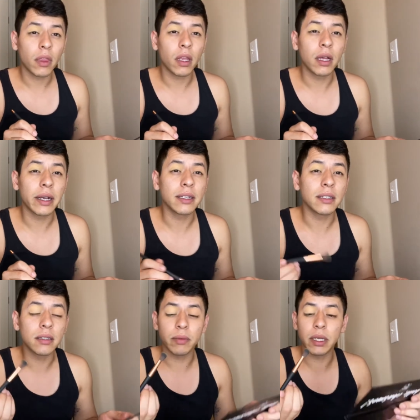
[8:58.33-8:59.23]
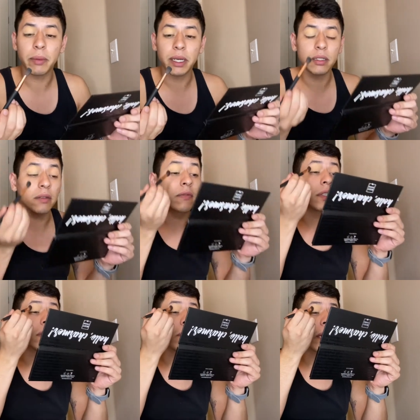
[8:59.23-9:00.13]
Like it doesn't really make a
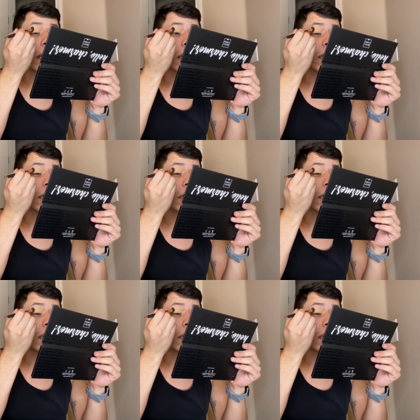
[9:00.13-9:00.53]
difference on my eye.